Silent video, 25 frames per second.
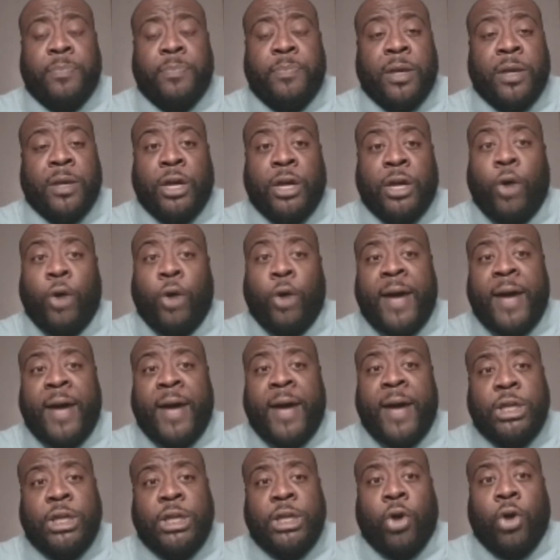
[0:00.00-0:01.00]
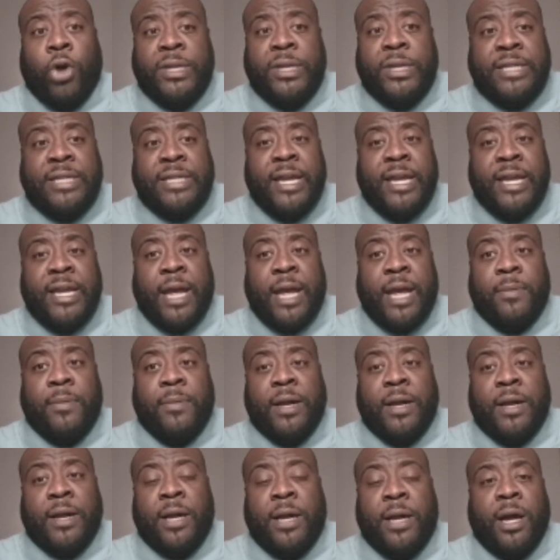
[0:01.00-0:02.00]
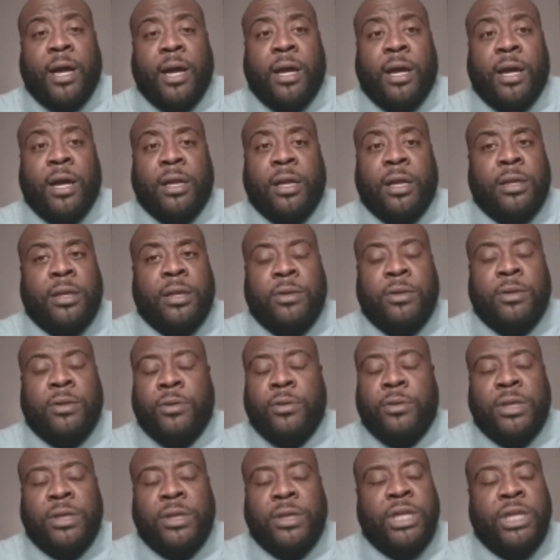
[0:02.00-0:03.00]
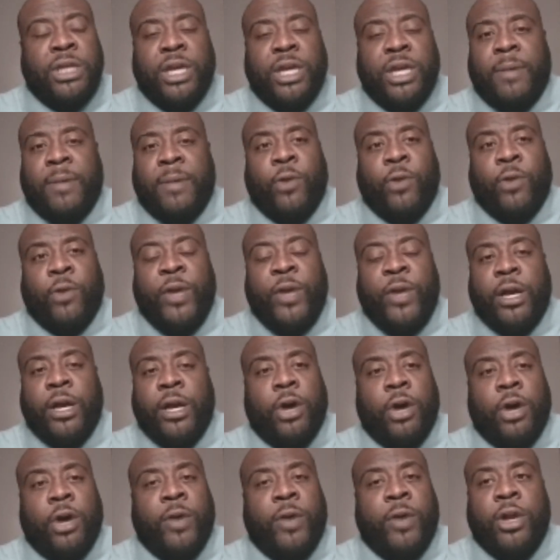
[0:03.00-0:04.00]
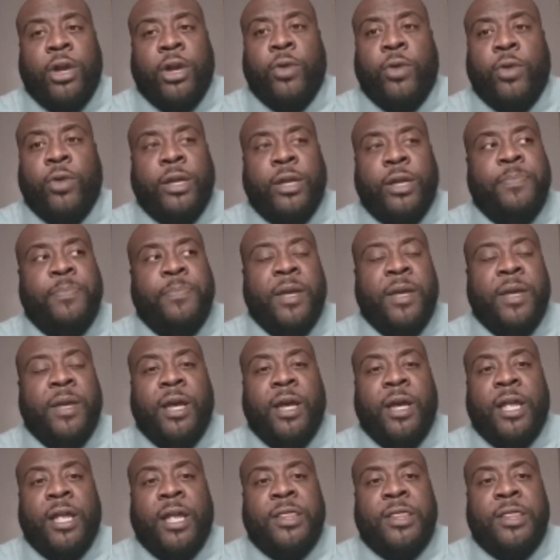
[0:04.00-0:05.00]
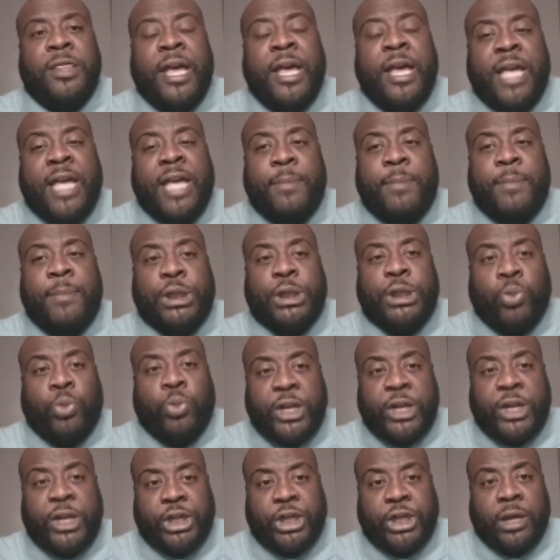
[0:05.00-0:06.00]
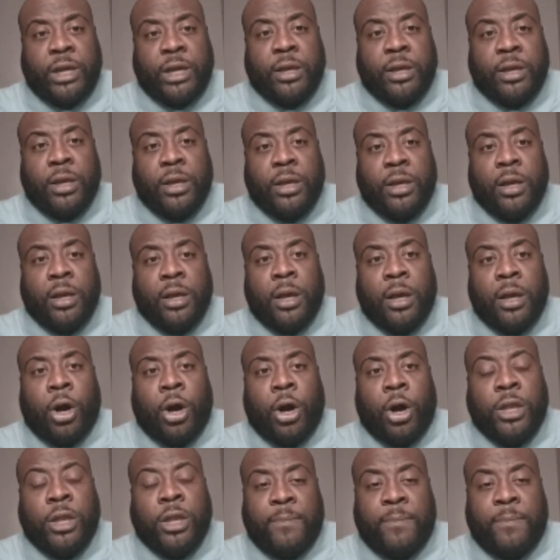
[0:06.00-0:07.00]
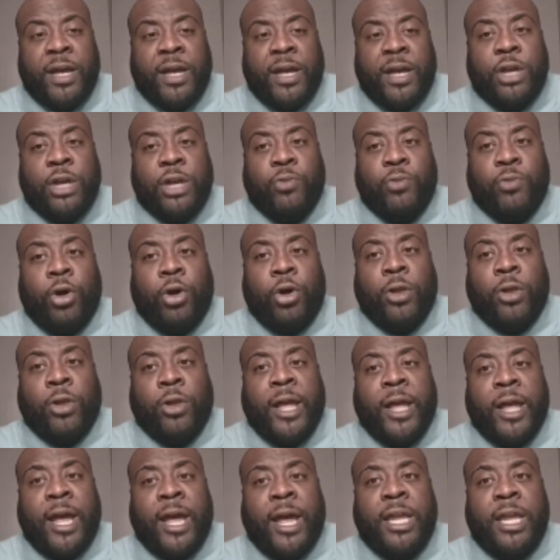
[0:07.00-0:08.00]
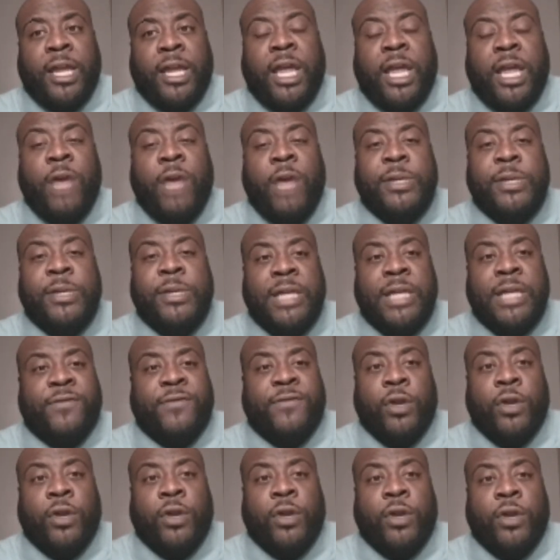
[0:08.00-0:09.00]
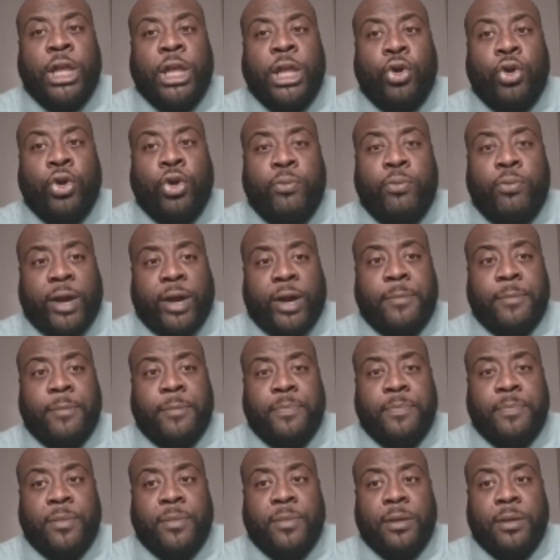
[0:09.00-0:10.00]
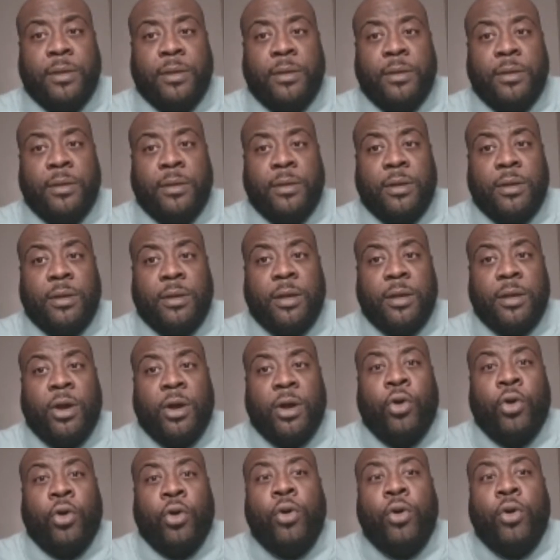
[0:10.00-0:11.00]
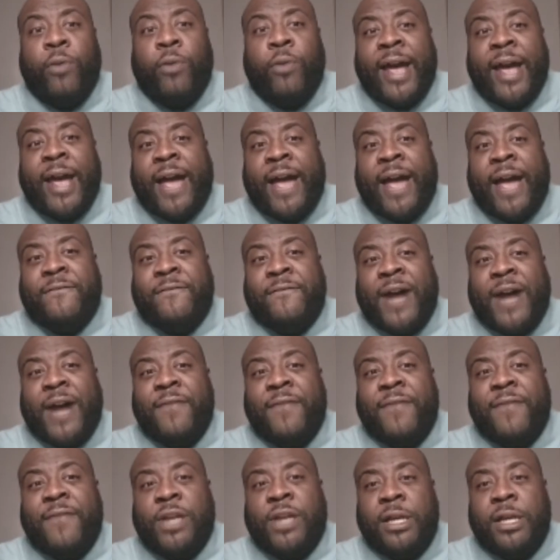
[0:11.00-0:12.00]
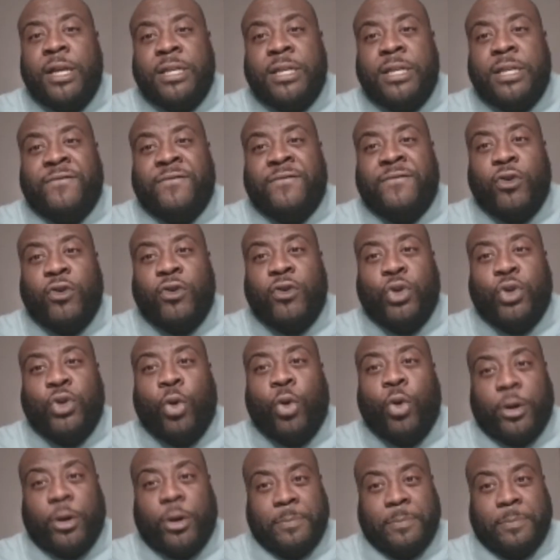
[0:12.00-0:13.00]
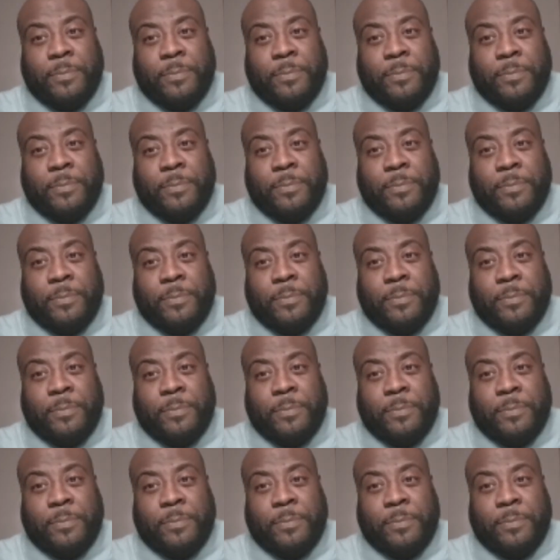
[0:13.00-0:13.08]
Go back to the Golden State game, EJ, about a week ago in Oakland. They kept switching on the pick and roll, and he was left on Kelly Oubre. Oubre had 5 dunks in the first quarter.